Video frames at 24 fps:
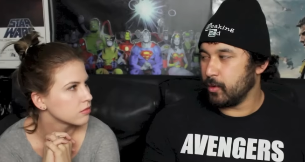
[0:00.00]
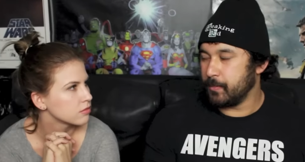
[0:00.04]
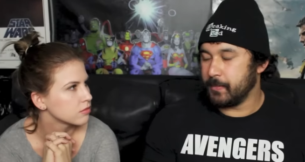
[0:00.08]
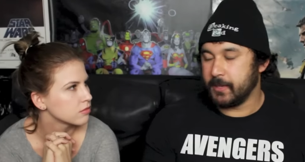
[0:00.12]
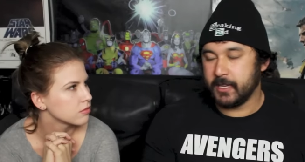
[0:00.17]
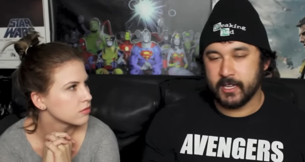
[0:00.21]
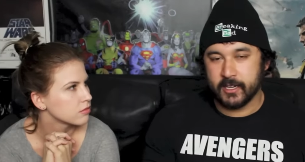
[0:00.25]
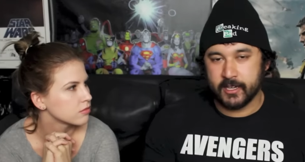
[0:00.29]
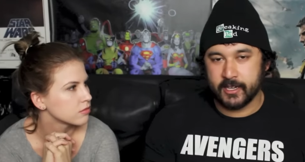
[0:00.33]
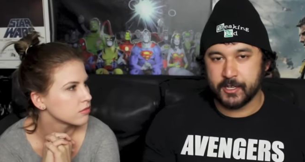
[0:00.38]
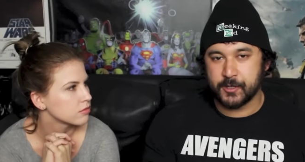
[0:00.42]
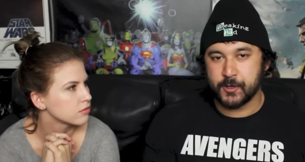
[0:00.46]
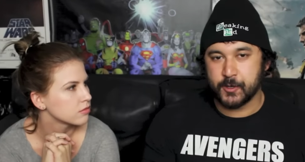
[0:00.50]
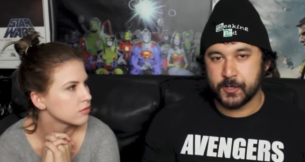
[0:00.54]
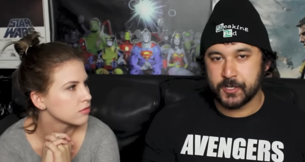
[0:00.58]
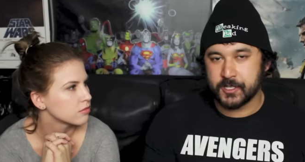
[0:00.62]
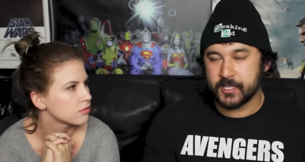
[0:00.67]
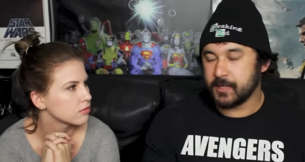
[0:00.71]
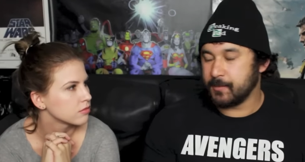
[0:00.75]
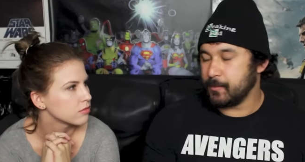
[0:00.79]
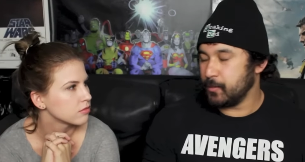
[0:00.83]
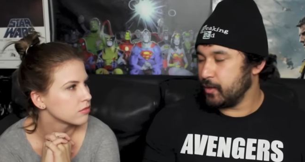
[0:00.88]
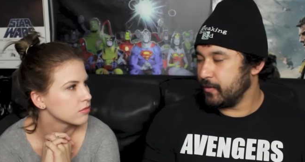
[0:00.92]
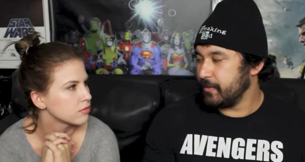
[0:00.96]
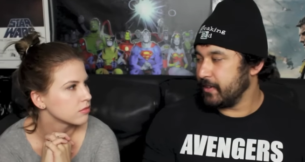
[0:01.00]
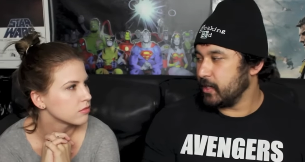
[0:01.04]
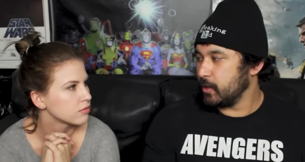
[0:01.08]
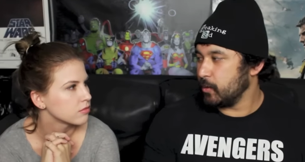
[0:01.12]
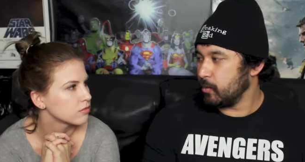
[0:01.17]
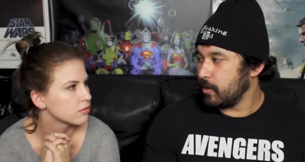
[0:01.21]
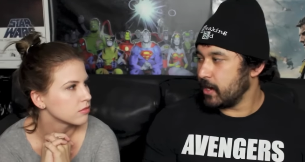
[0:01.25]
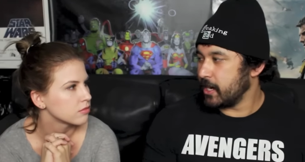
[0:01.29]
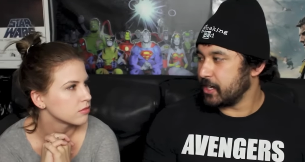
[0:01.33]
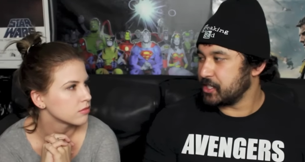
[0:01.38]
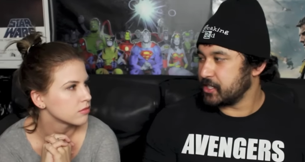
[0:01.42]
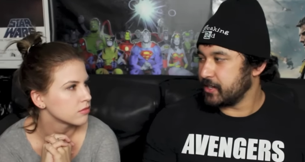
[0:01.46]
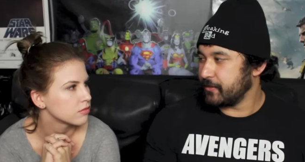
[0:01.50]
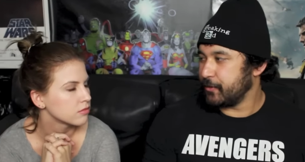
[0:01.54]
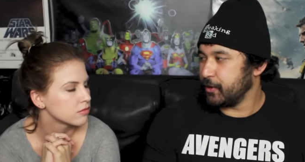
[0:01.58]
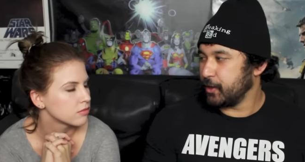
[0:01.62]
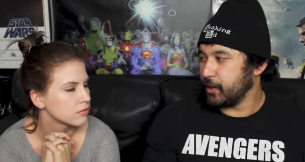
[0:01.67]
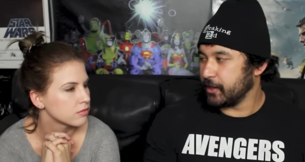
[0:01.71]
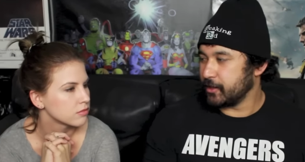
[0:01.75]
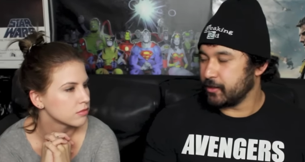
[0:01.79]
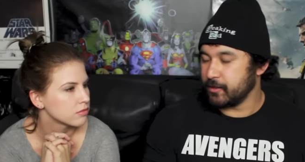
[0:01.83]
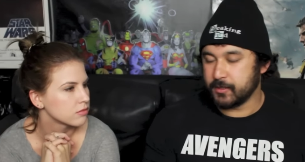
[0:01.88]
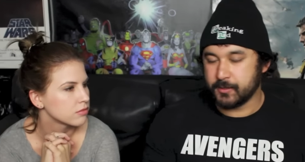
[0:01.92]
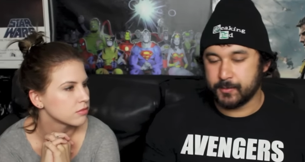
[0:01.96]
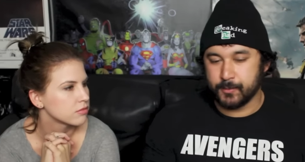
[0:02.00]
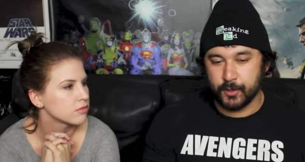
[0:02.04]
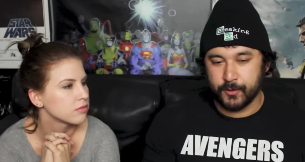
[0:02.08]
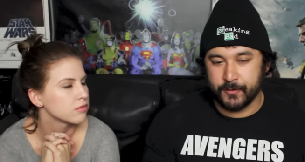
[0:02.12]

Speaker 1: would be an interesting movie to watch. I feel like there's